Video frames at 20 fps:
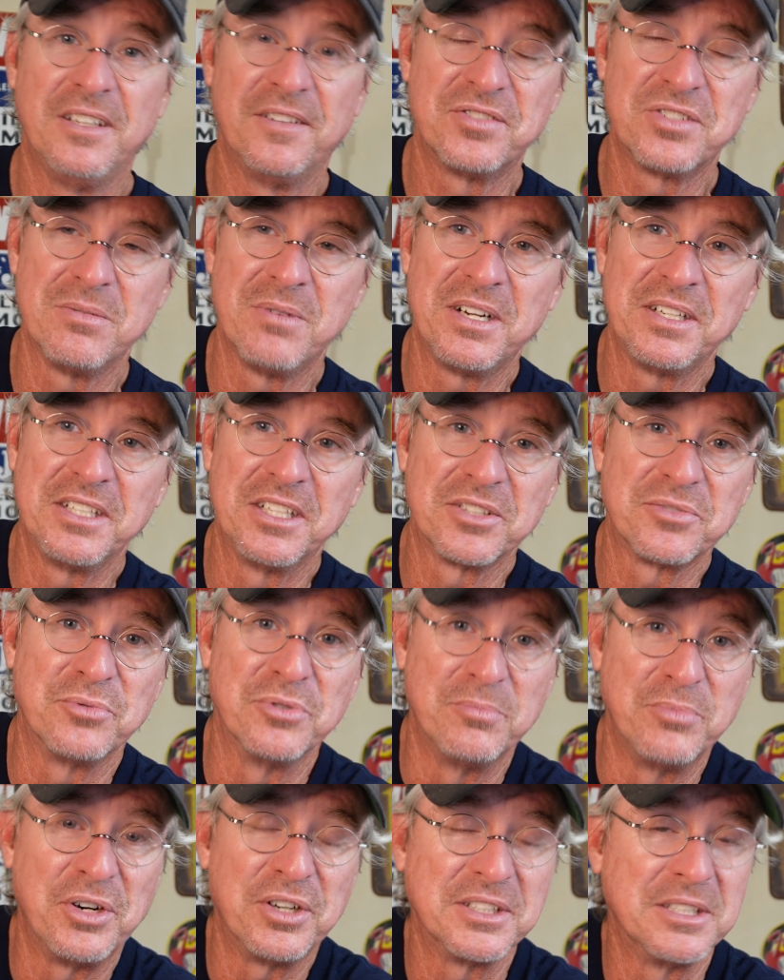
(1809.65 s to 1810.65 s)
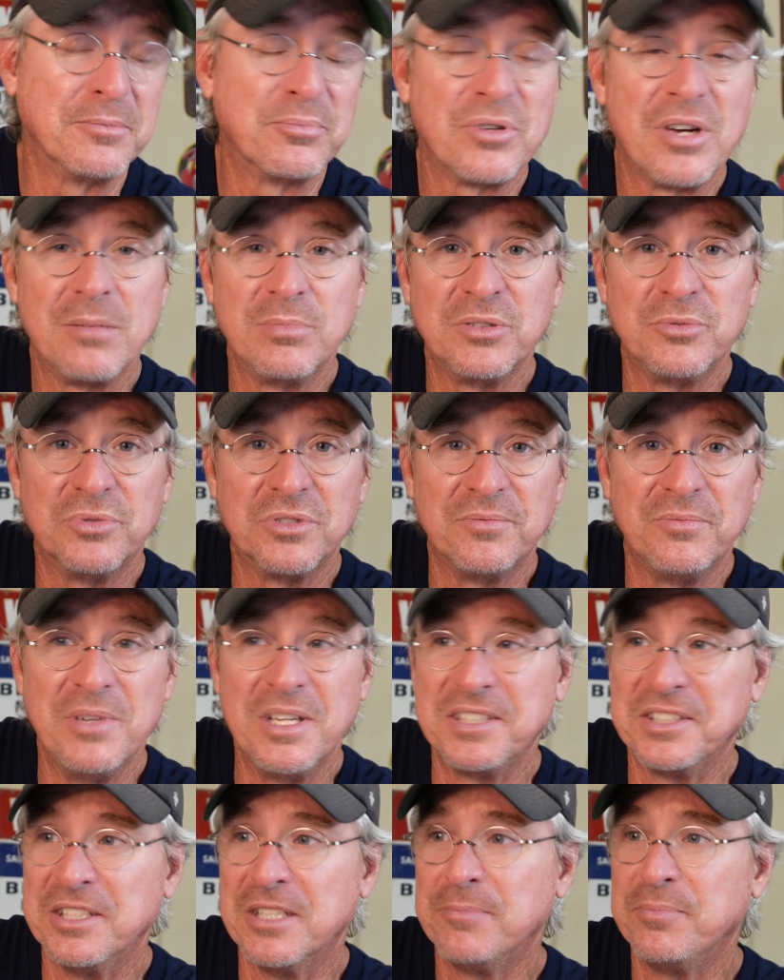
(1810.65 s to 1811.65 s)
If somebody else would have bought it, it probably would have
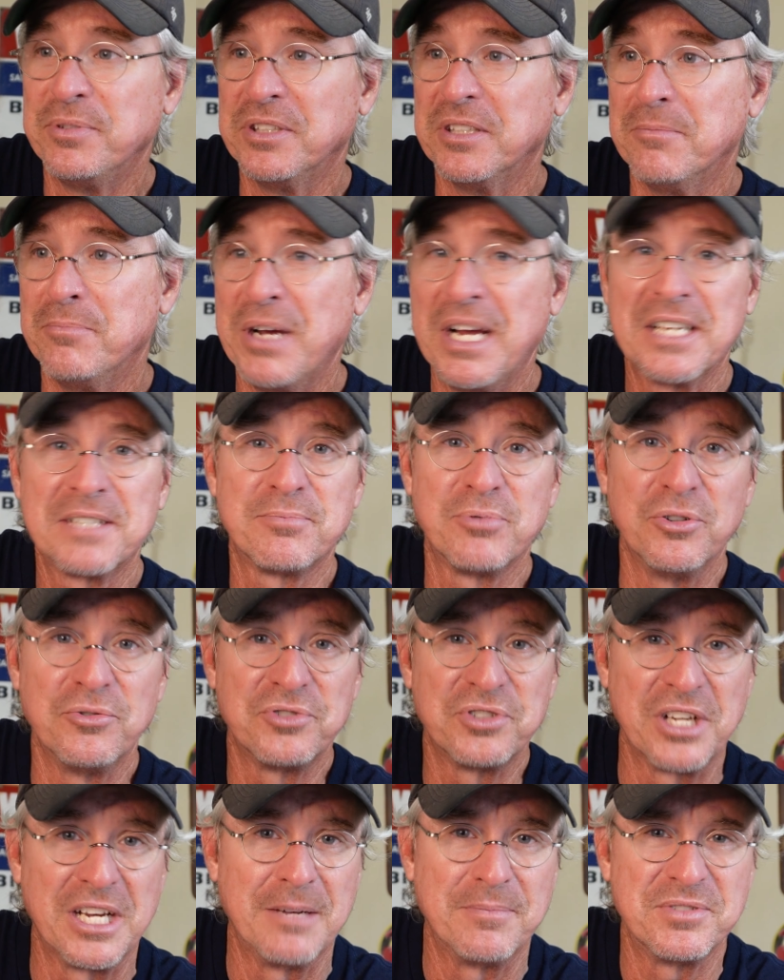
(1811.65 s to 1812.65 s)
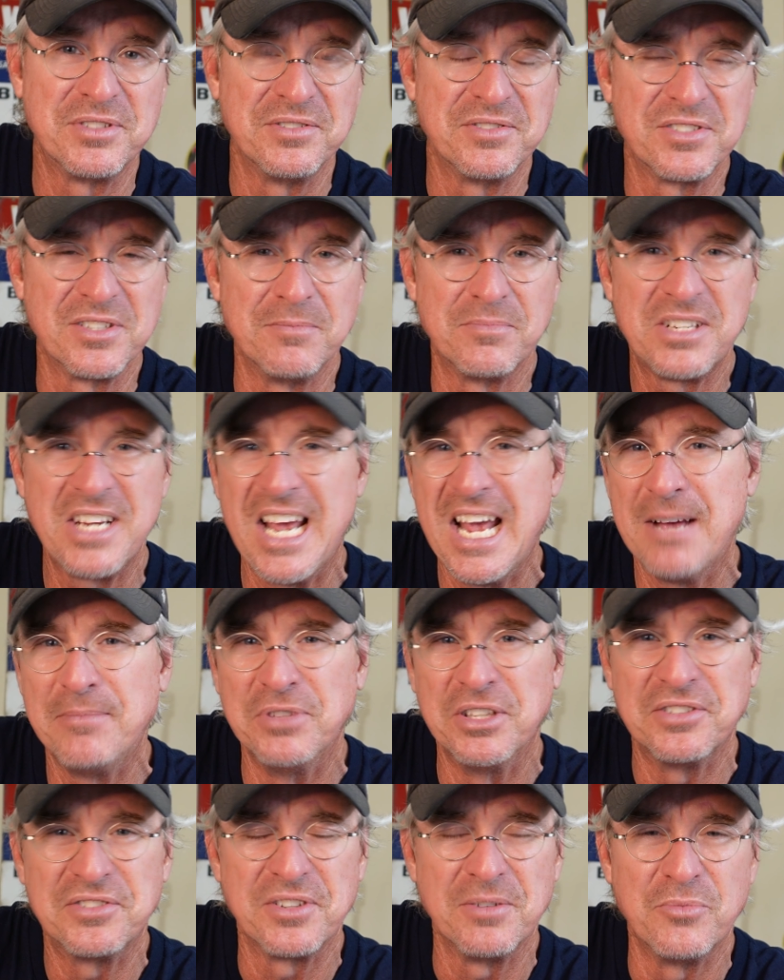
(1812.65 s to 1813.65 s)
ended up in a Bass Pro Shops in some
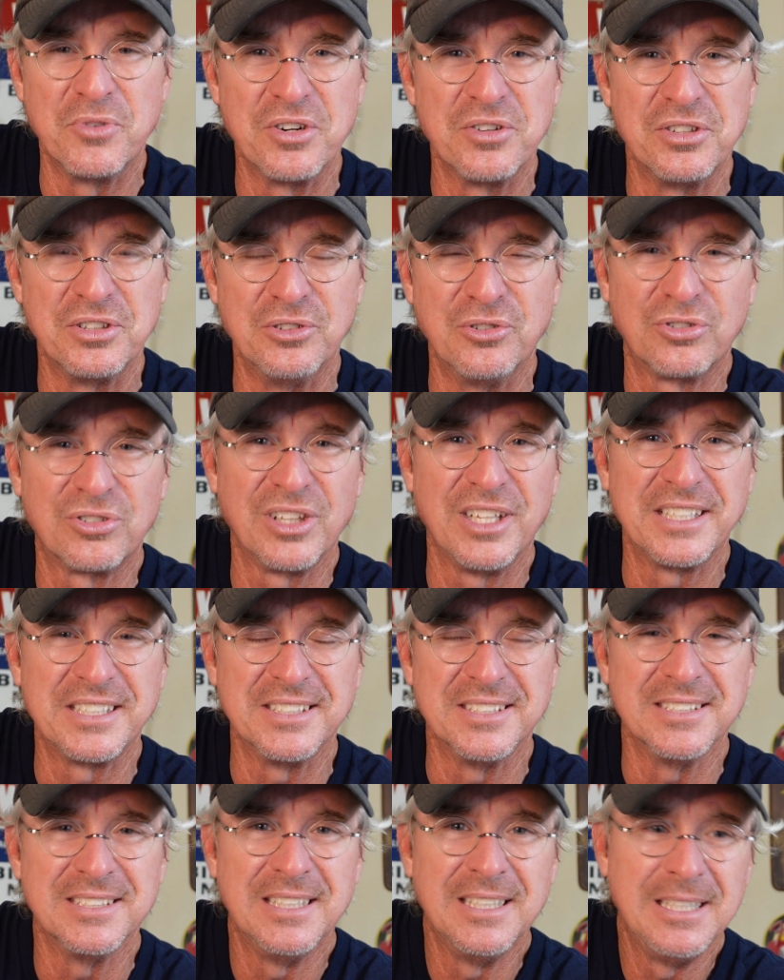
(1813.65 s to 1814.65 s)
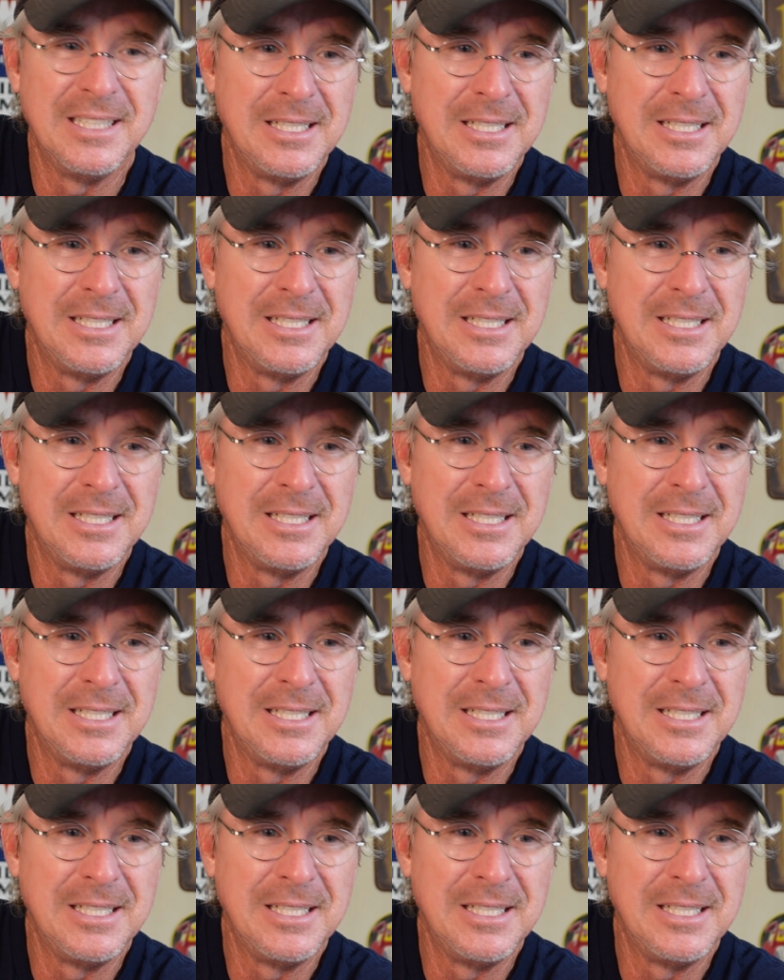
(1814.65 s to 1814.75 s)
cabinet somewhere that looked like a,